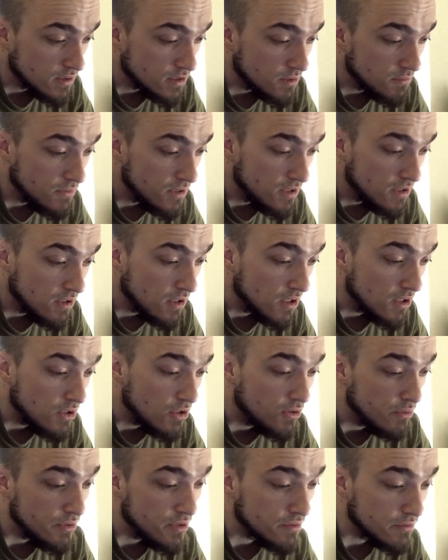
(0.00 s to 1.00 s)
something you can
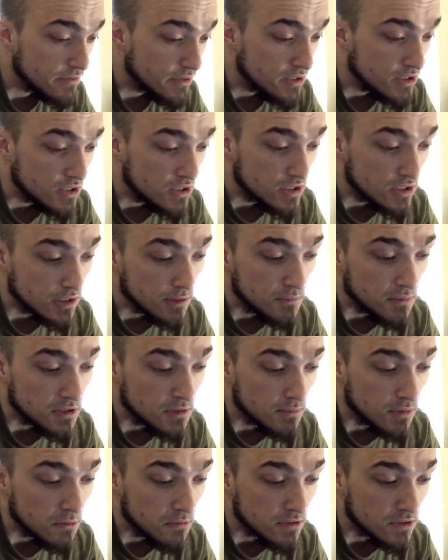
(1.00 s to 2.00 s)
do in your relationship is
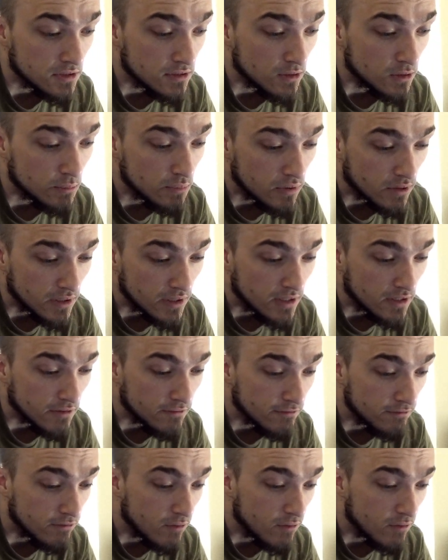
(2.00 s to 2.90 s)
maybe start planning a